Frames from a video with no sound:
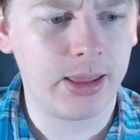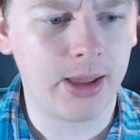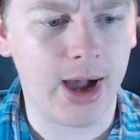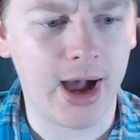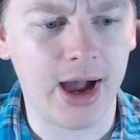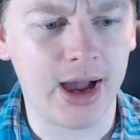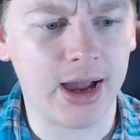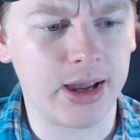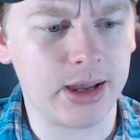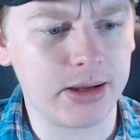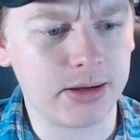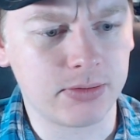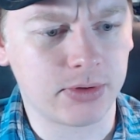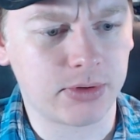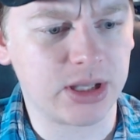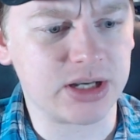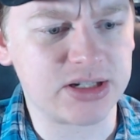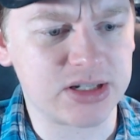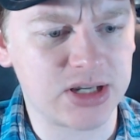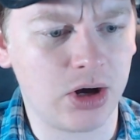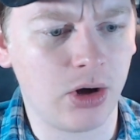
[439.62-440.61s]
I
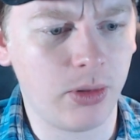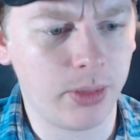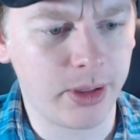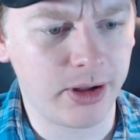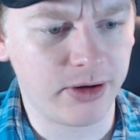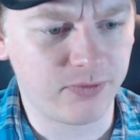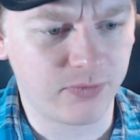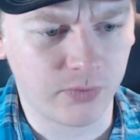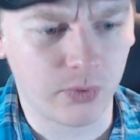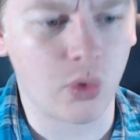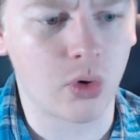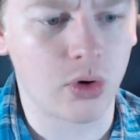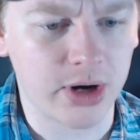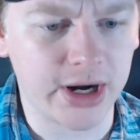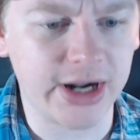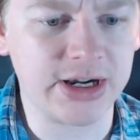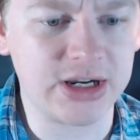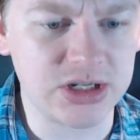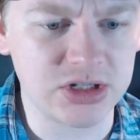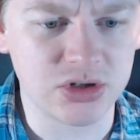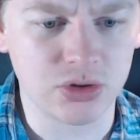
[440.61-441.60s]
can tell that
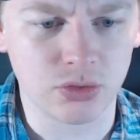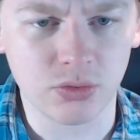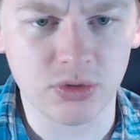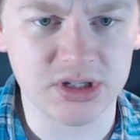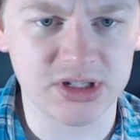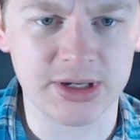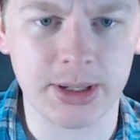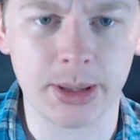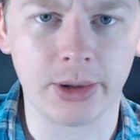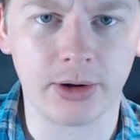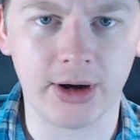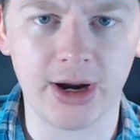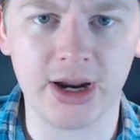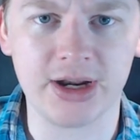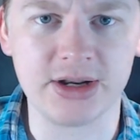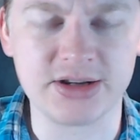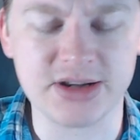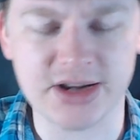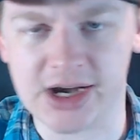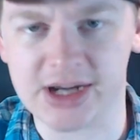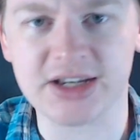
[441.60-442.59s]
482 is either a
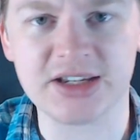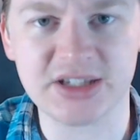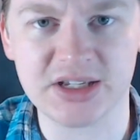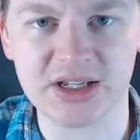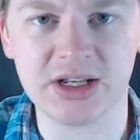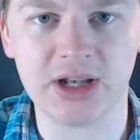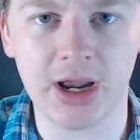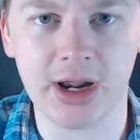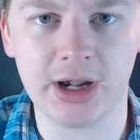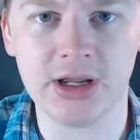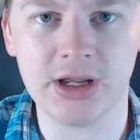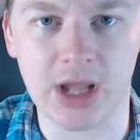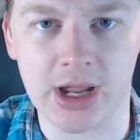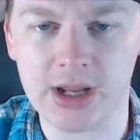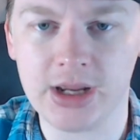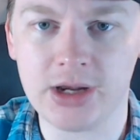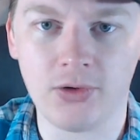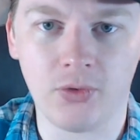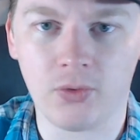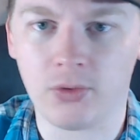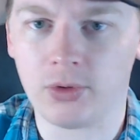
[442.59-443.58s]

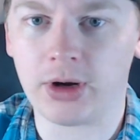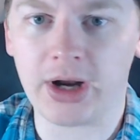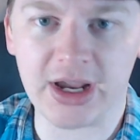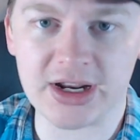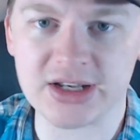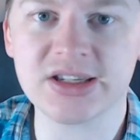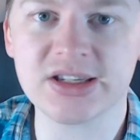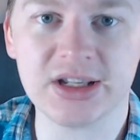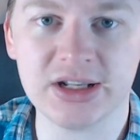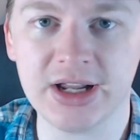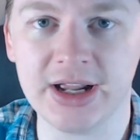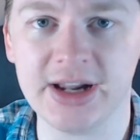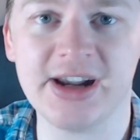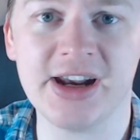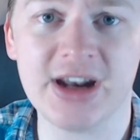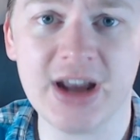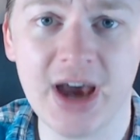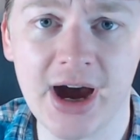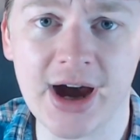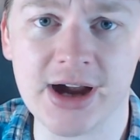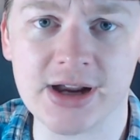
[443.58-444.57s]
1988 or
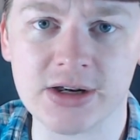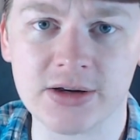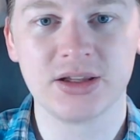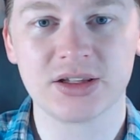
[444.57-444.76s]
1989.